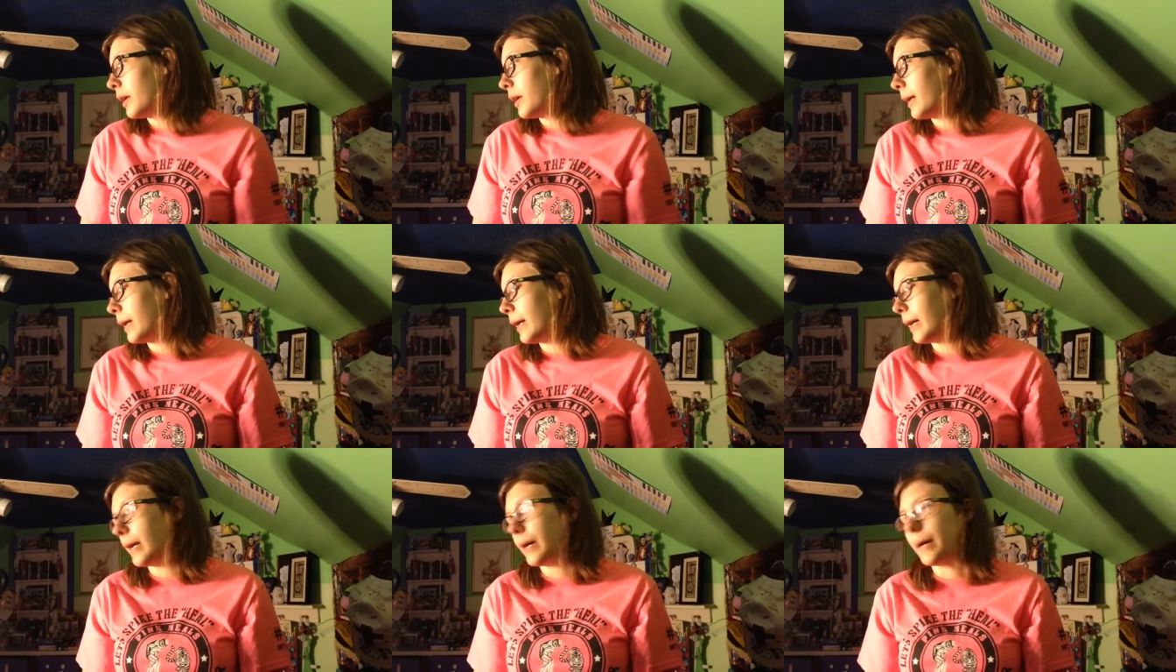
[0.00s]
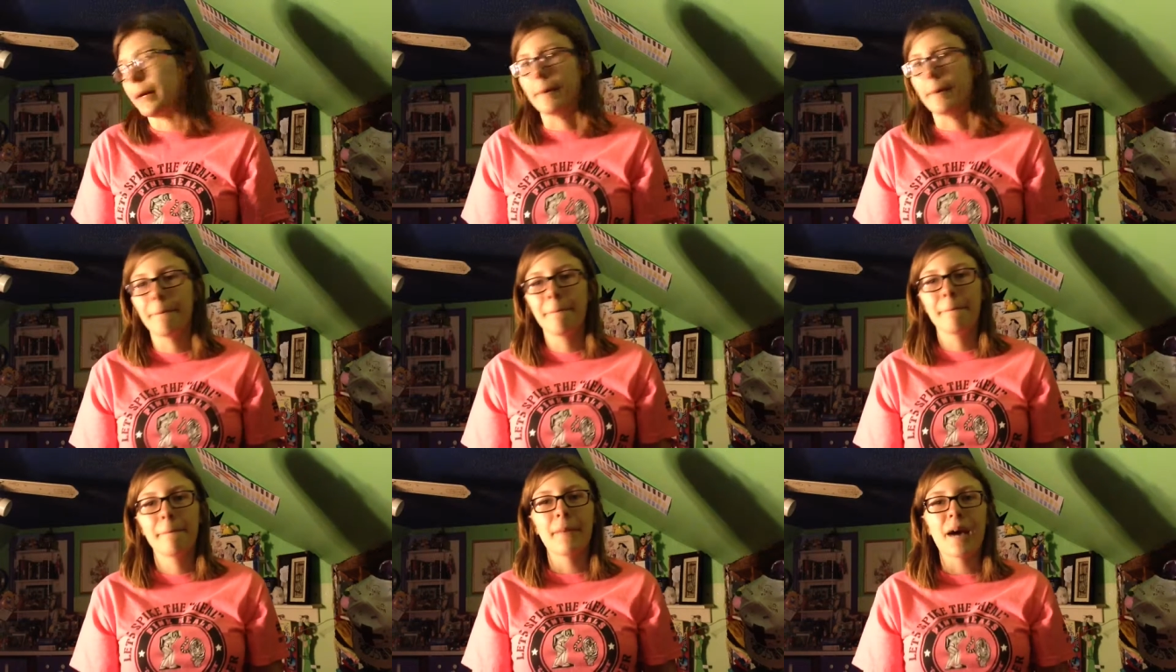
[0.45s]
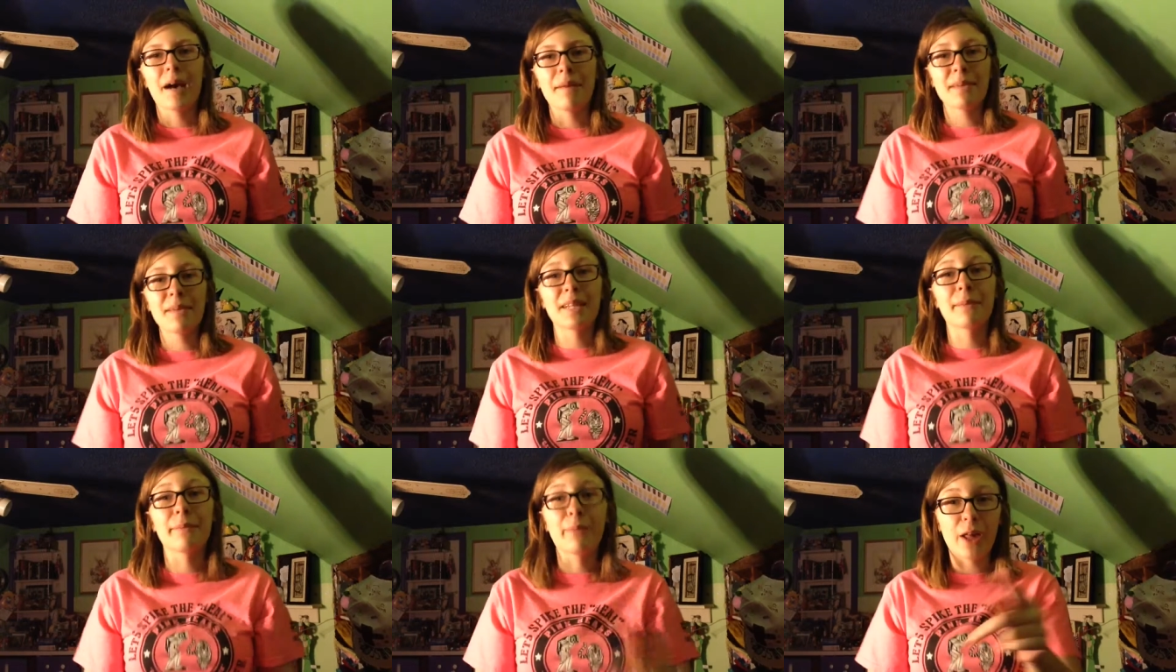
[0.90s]
And I
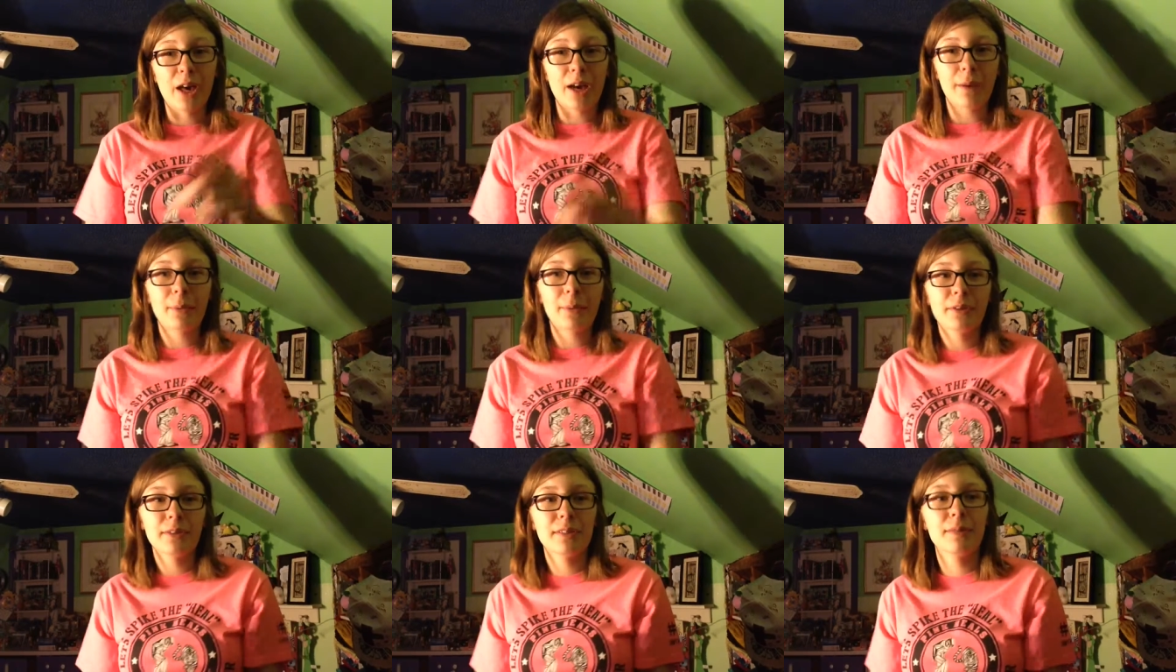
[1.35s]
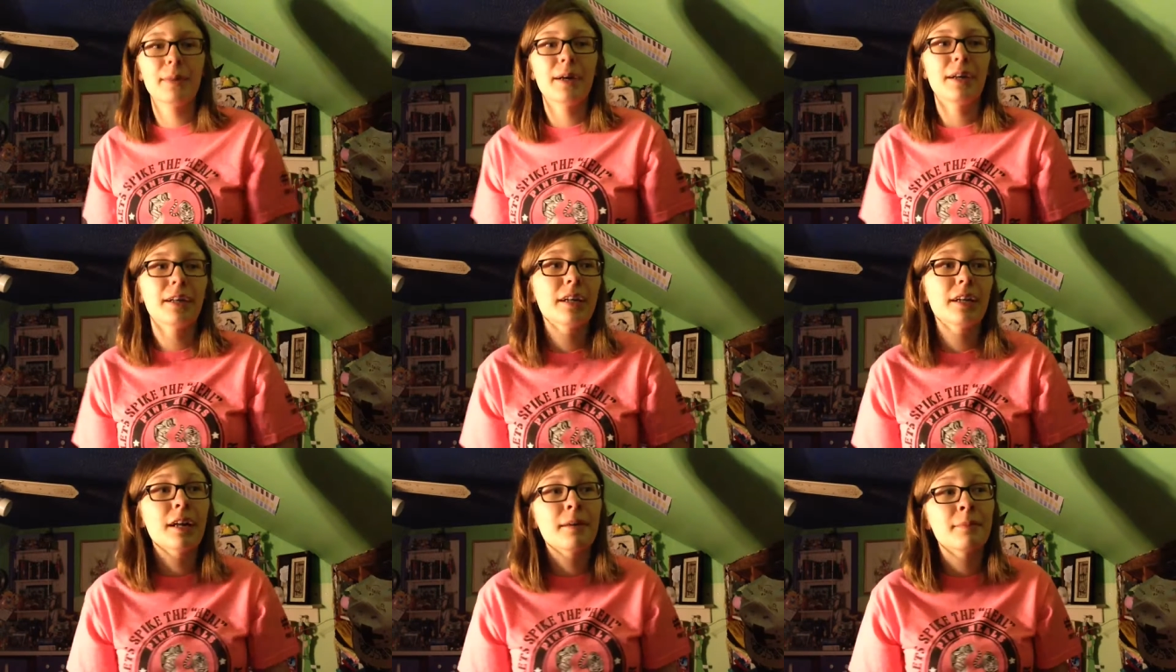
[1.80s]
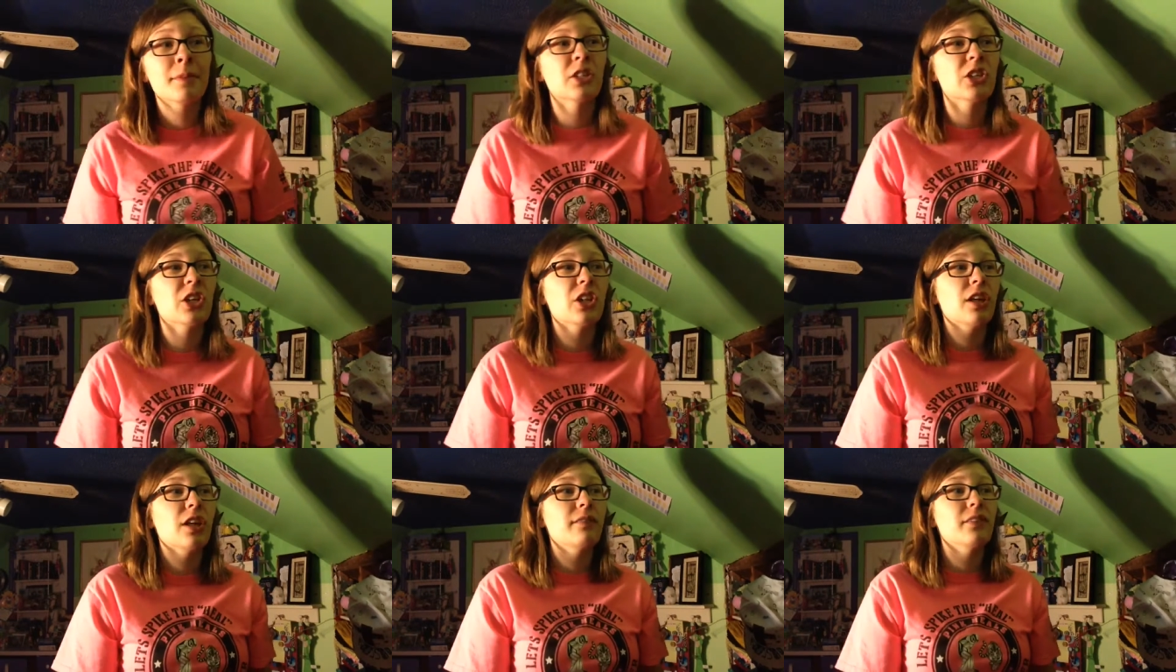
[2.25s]
made a blog post about it, how
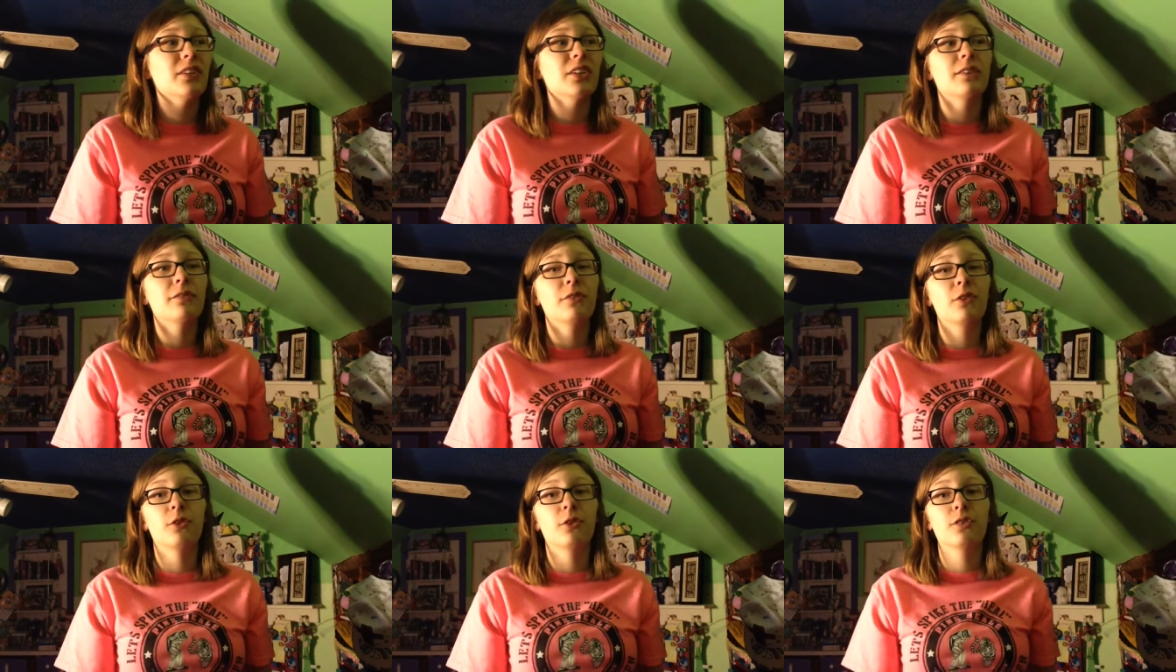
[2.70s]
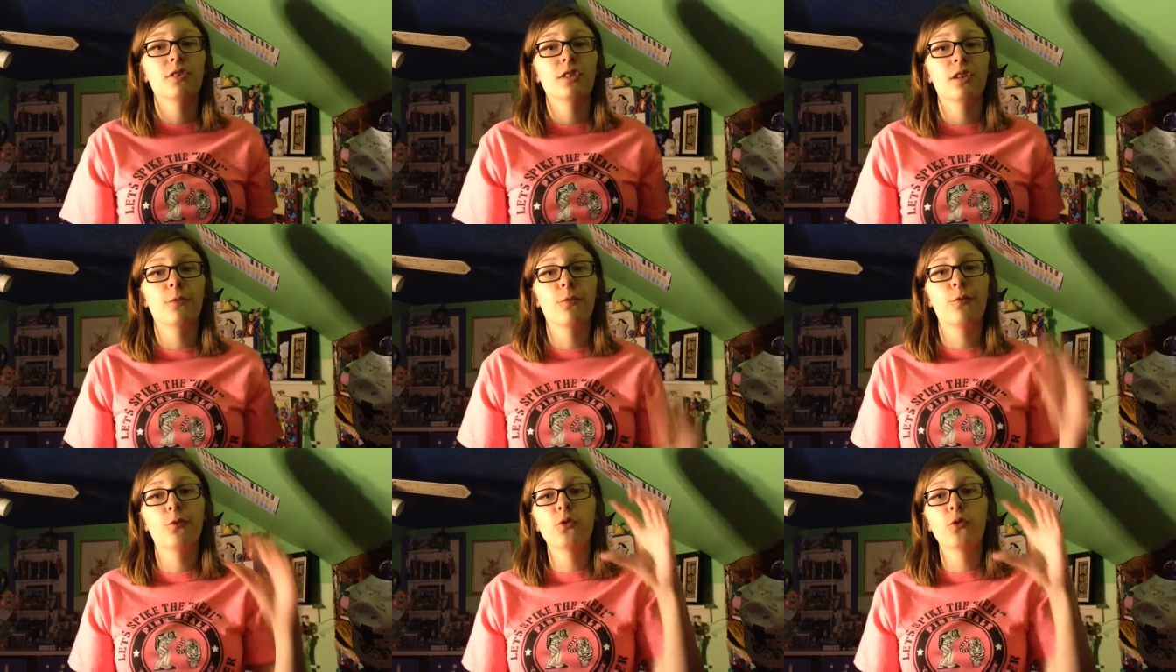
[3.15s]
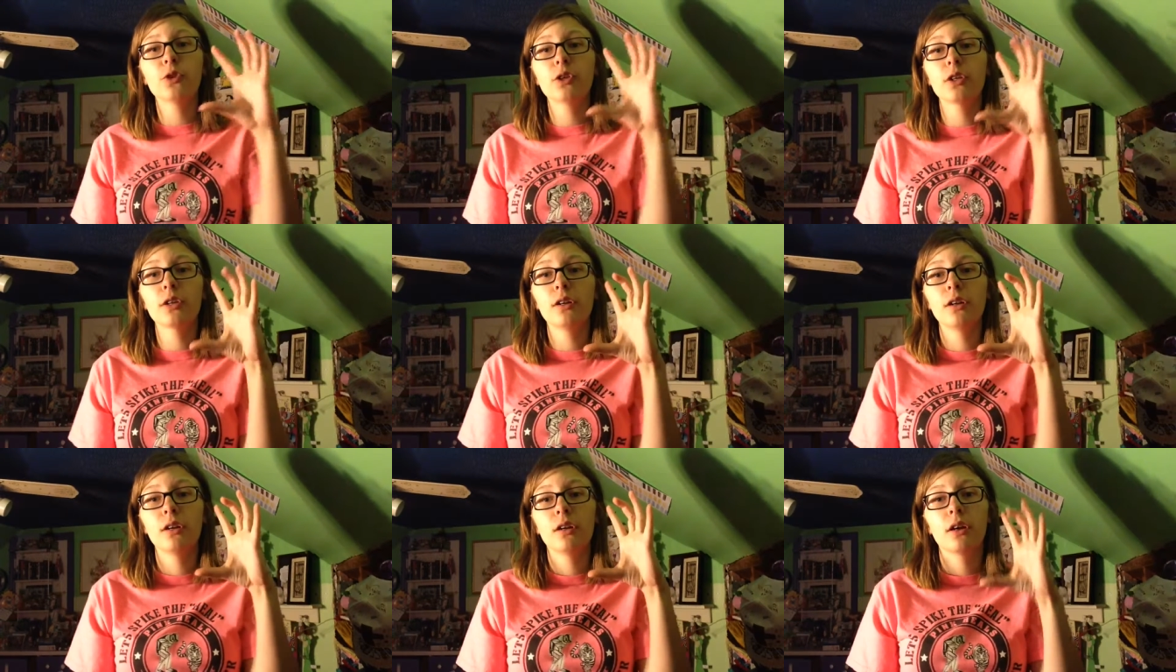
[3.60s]
much I love it, even though it's like
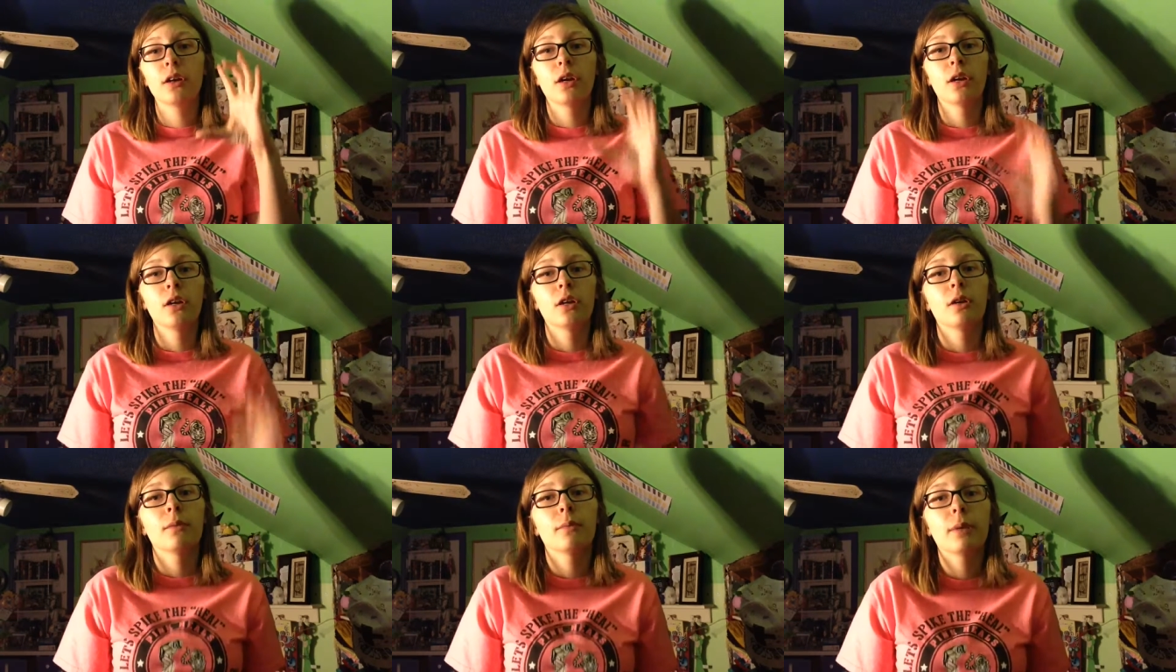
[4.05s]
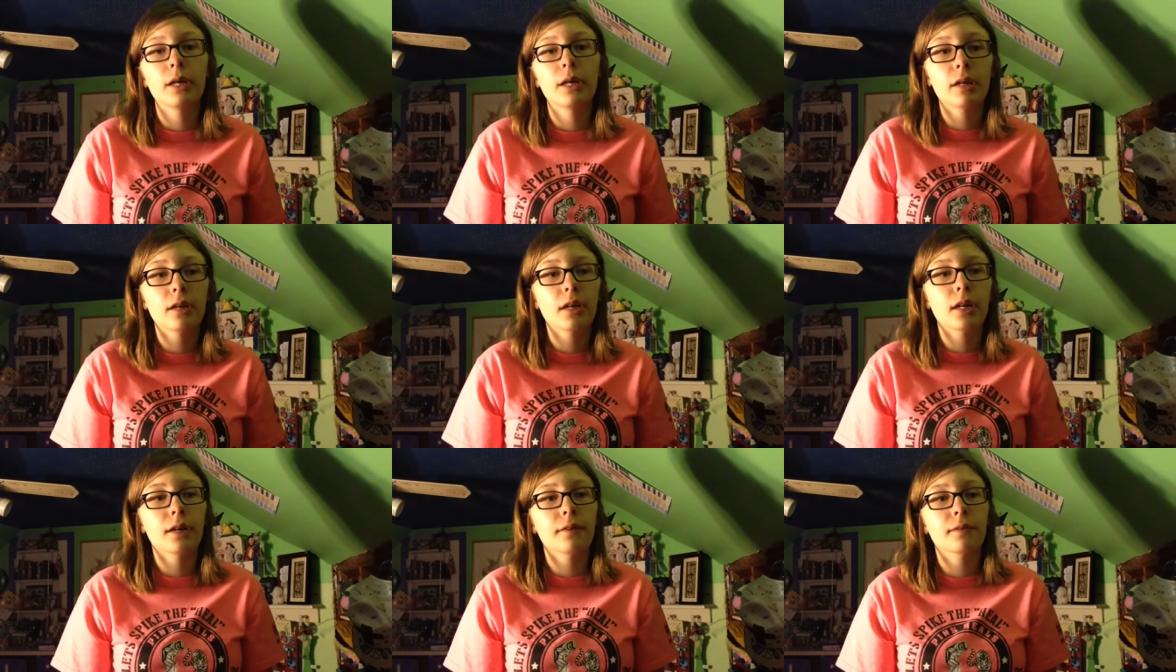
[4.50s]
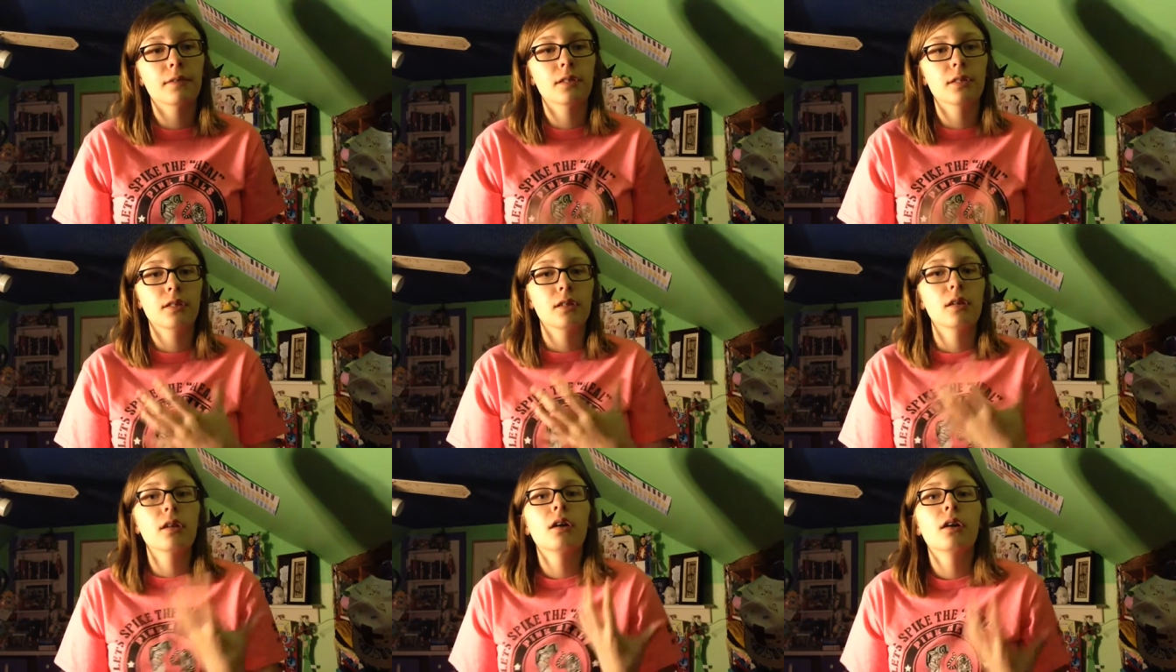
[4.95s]
four paragraphs.